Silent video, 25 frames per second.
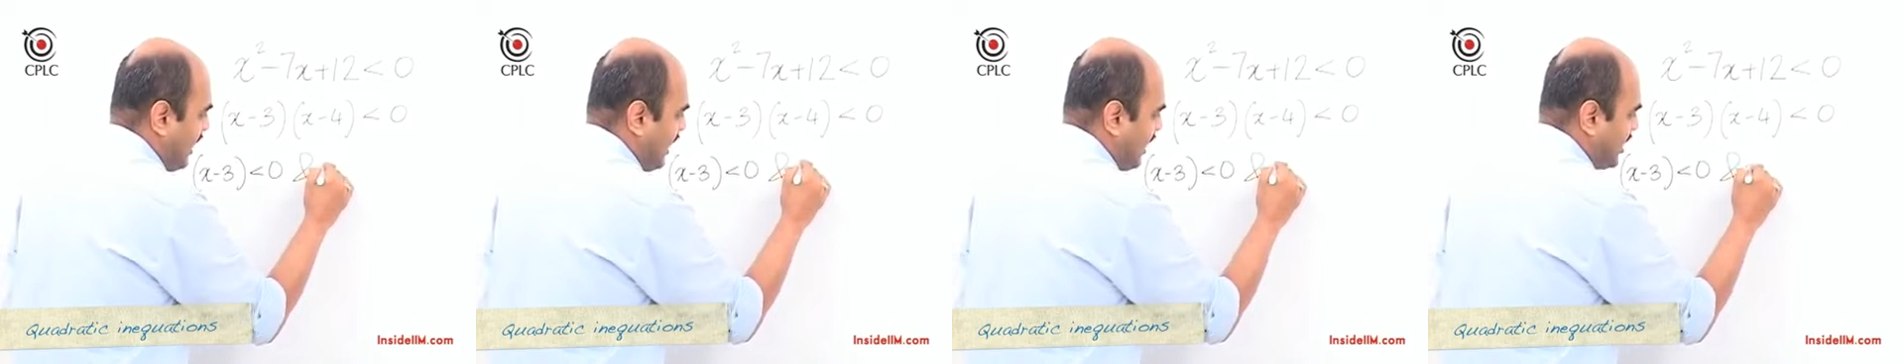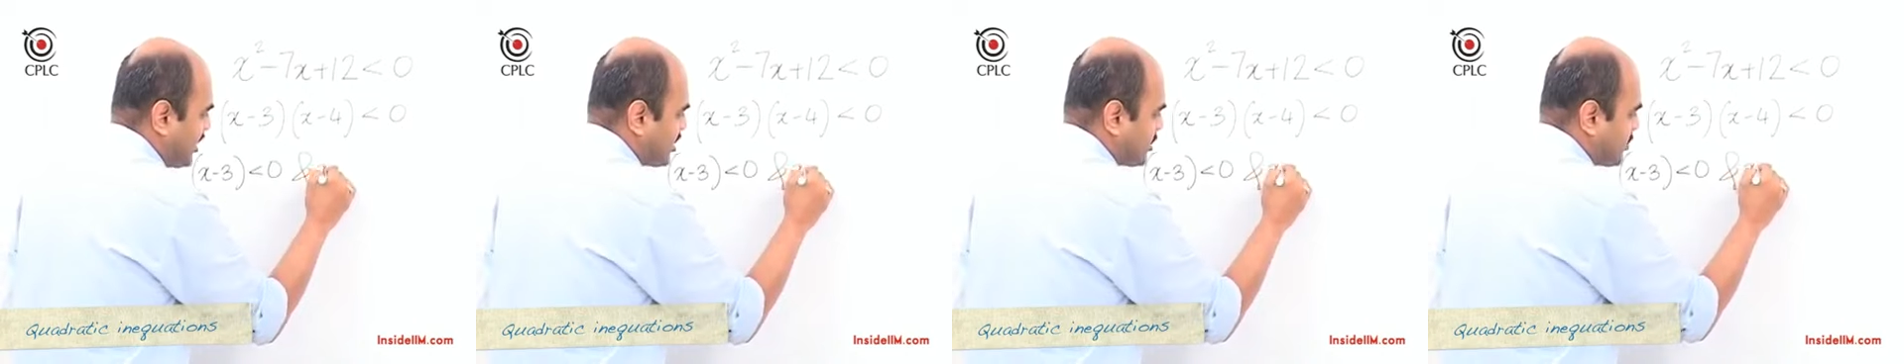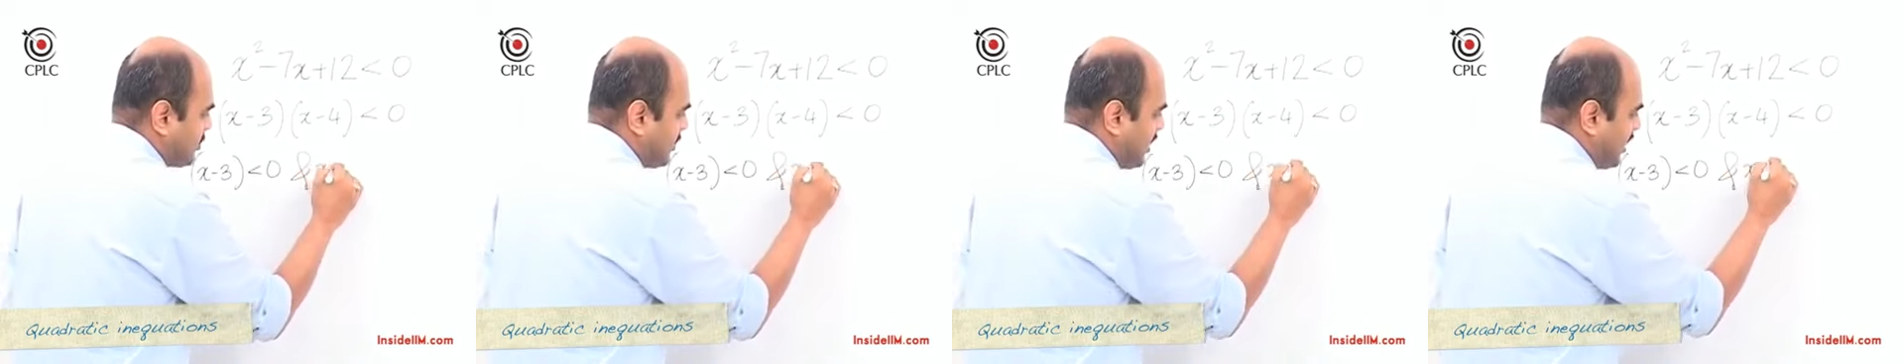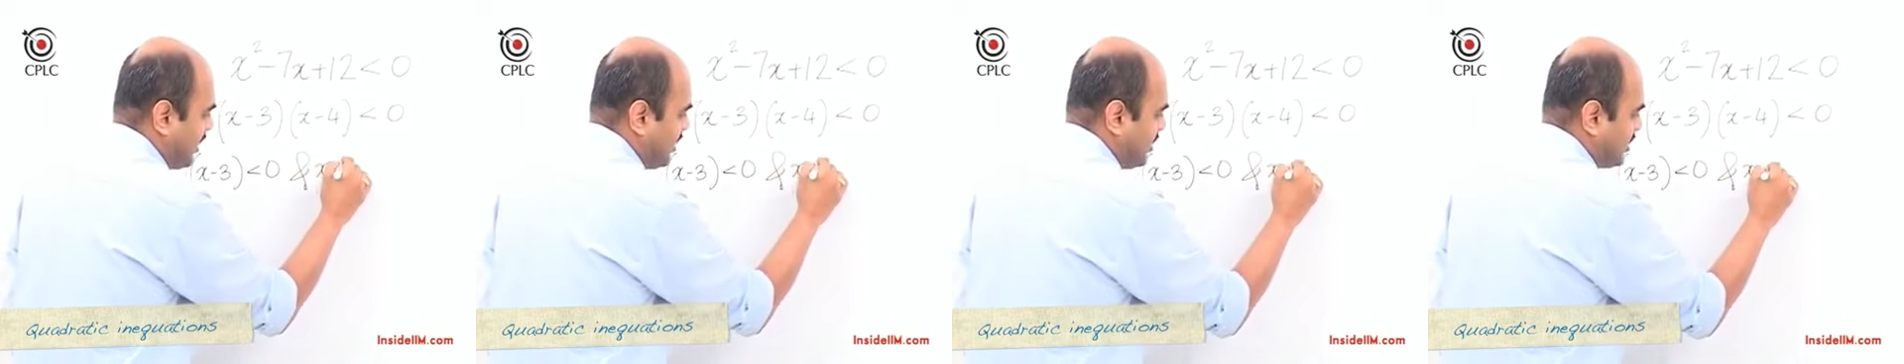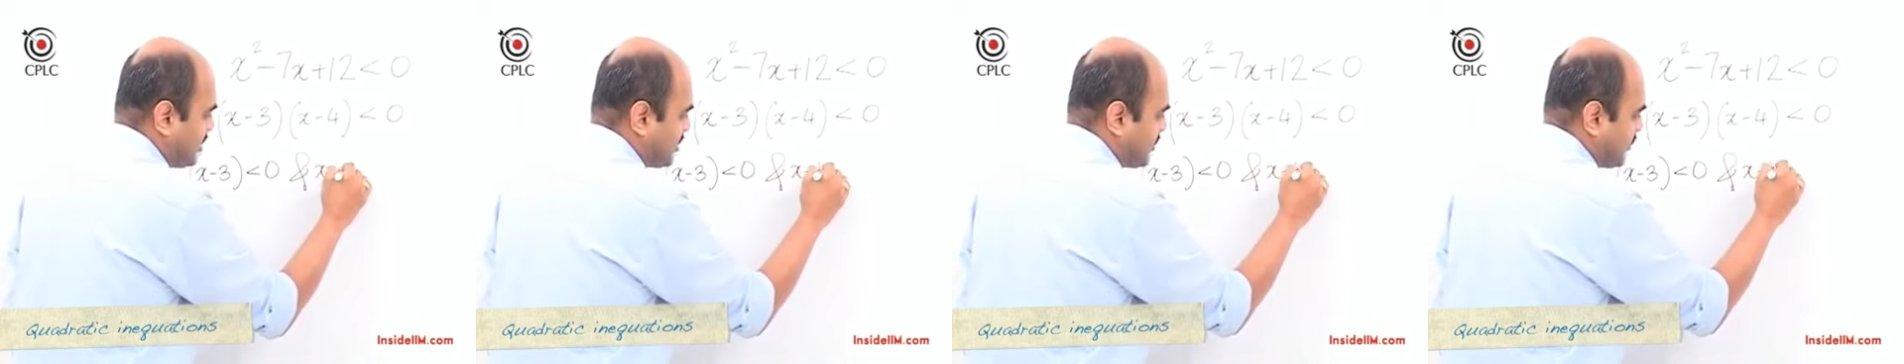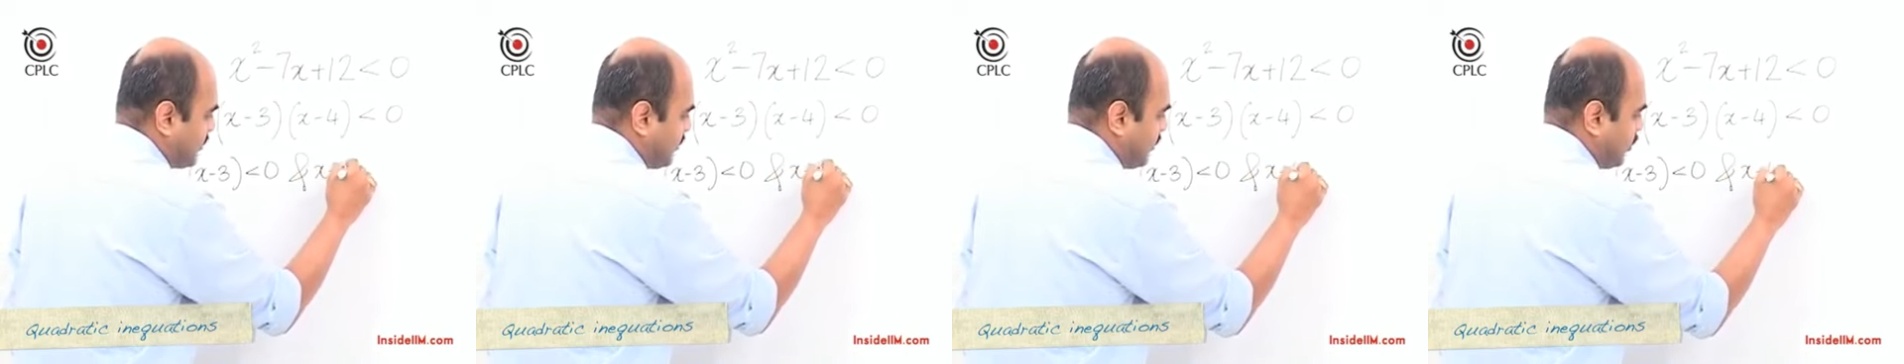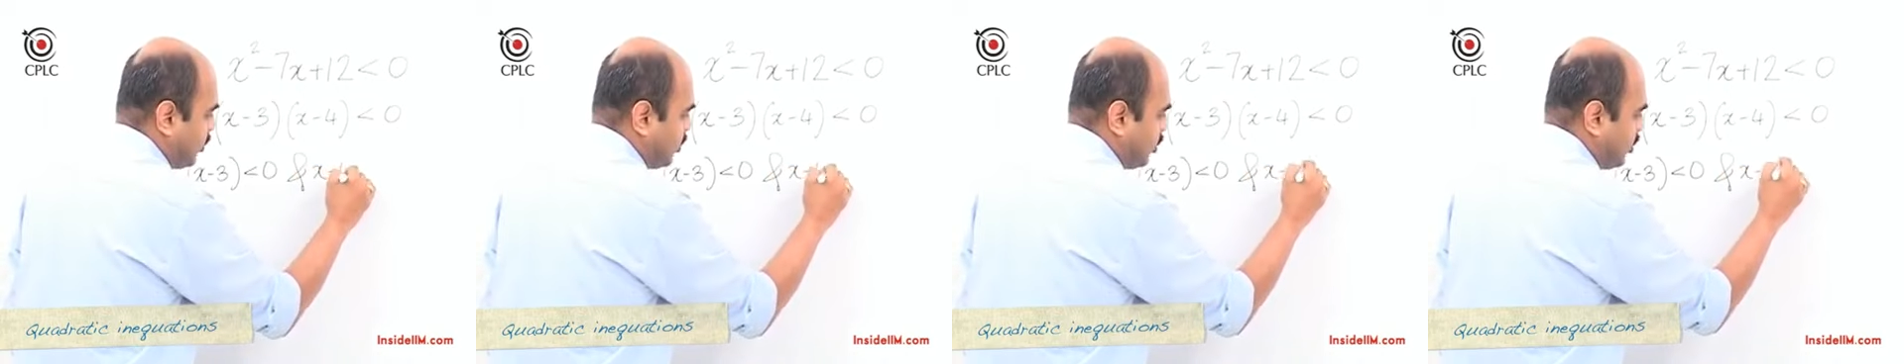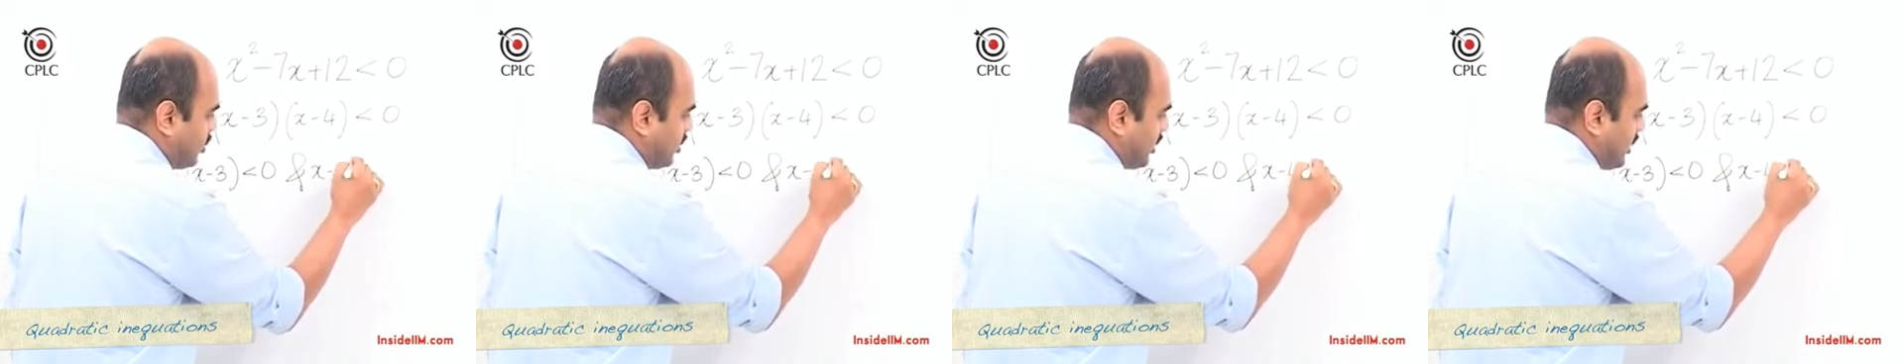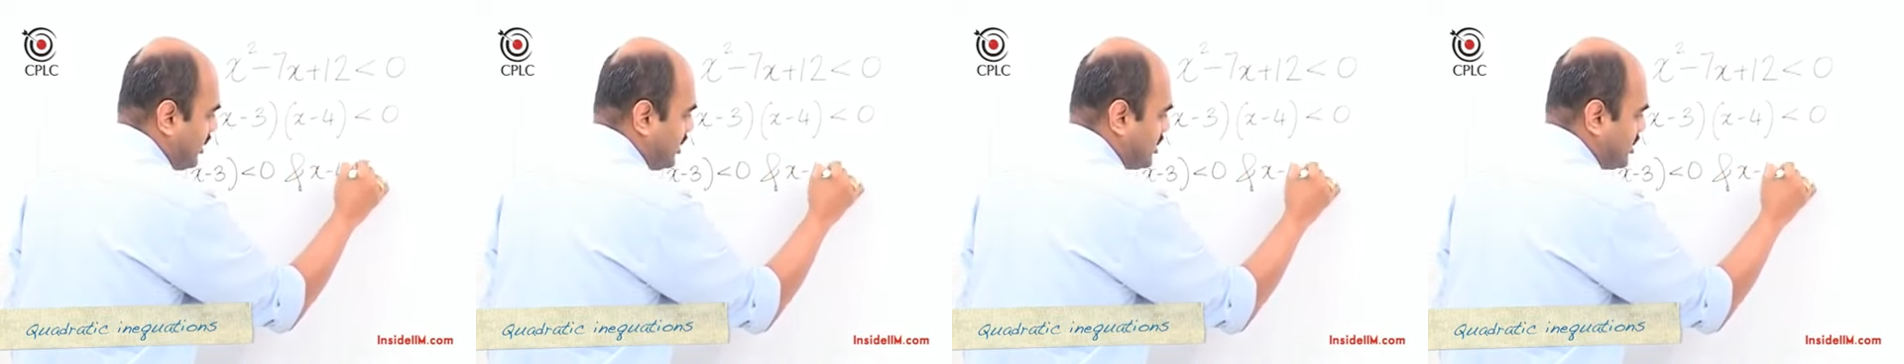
x minus 4